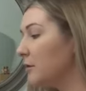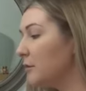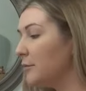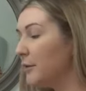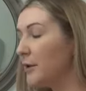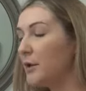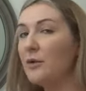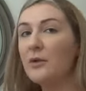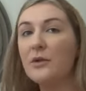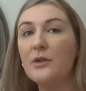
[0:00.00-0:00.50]

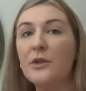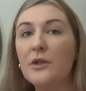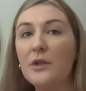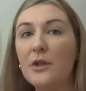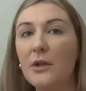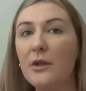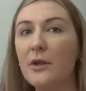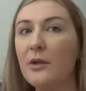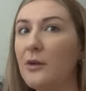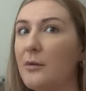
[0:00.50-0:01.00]
but not
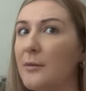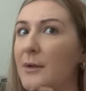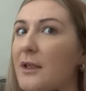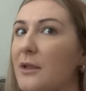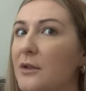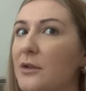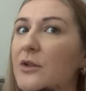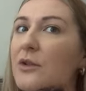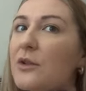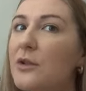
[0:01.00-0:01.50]
too
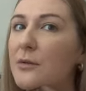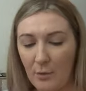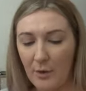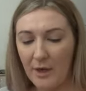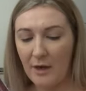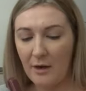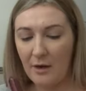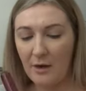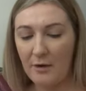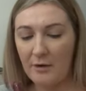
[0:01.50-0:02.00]
much. We
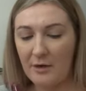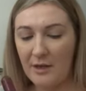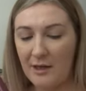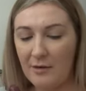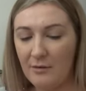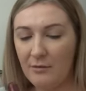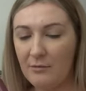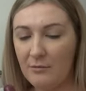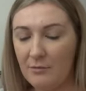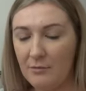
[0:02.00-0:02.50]
are only
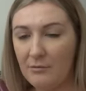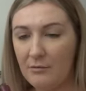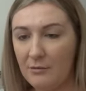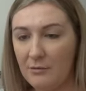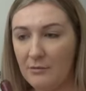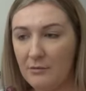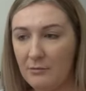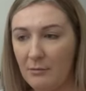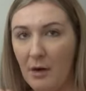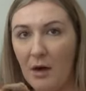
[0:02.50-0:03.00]
in
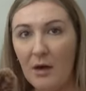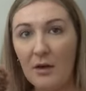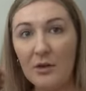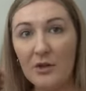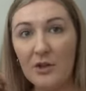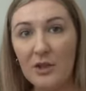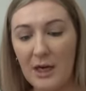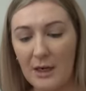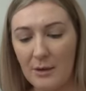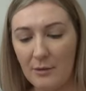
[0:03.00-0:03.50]

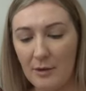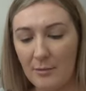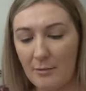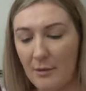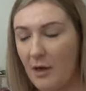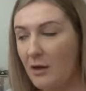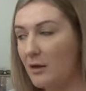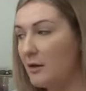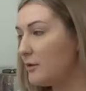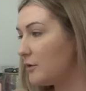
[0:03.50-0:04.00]
March now, we're in
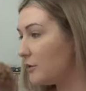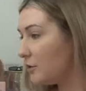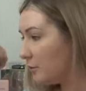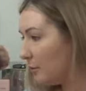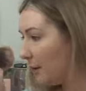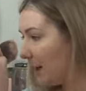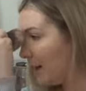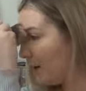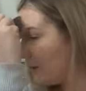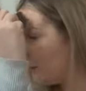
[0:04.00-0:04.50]
March,
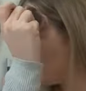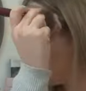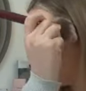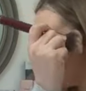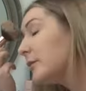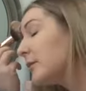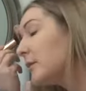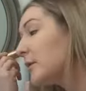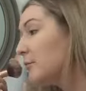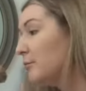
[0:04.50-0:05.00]
wow.
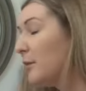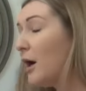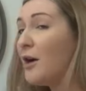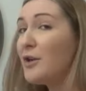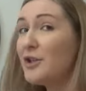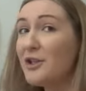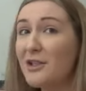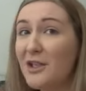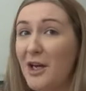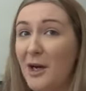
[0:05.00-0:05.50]

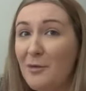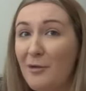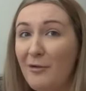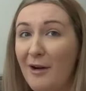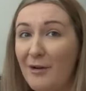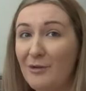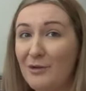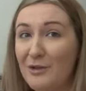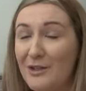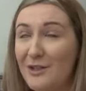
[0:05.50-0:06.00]
March has come
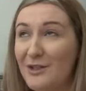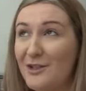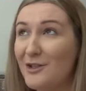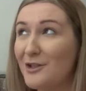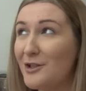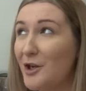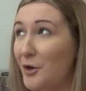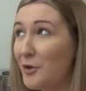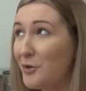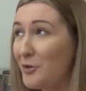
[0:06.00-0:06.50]
around
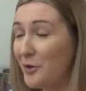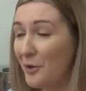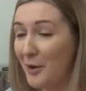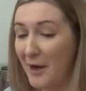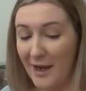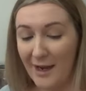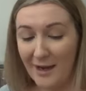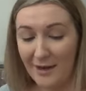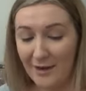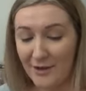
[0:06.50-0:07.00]
so
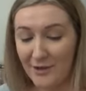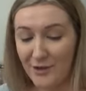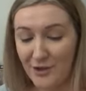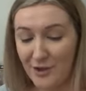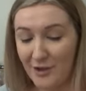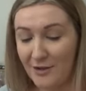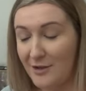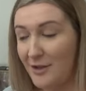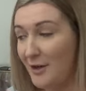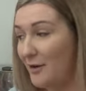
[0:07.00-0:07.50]
quick, I
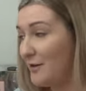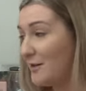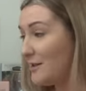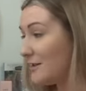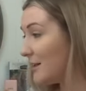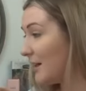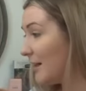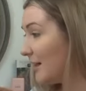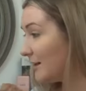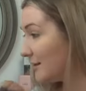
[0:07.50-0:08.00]
just don't
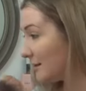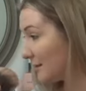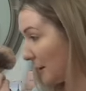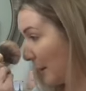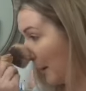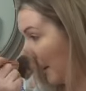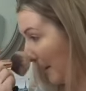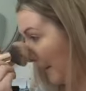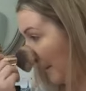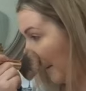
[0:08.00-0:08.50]
understand.
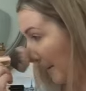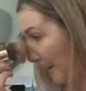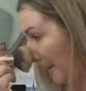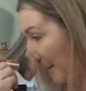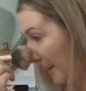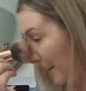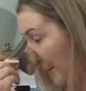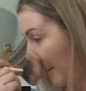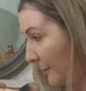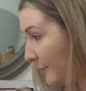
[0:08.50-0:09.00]

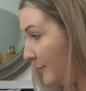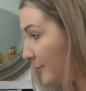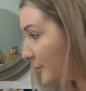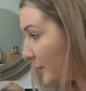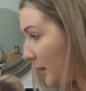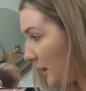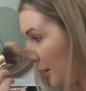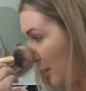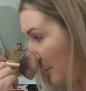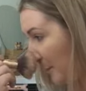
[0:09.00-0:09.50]

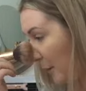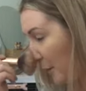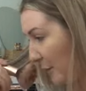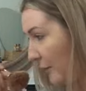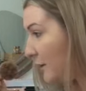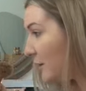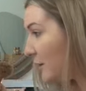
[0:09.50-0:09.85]
A little bit on the